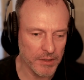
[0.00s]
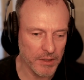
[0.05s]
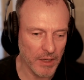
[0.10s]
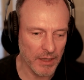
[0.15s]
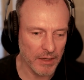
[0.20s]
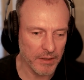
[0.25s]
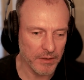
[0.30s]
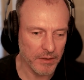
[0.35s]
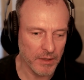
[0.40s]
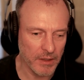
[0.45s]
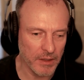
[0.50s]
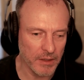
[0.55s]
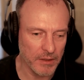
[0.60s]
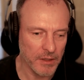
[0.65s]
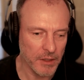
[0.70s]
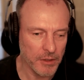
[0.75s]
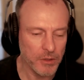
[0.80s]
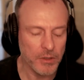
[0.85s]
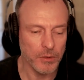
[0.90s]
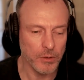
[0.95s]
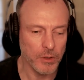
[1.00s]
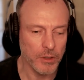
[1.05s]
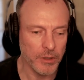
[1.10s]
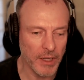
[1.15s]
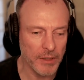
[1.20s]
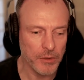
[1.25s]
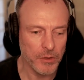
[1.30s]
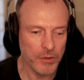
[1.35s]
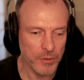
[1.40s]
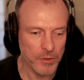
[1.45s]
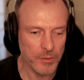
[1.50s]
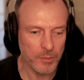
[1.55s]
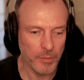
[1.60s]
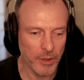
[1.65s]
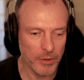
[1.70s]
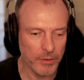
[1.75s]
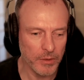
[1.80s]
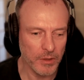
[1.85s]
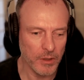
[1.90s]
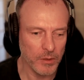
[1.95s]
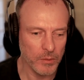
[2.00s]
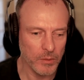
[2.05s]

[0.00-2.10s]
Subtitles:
at the Digital Credentials Protocol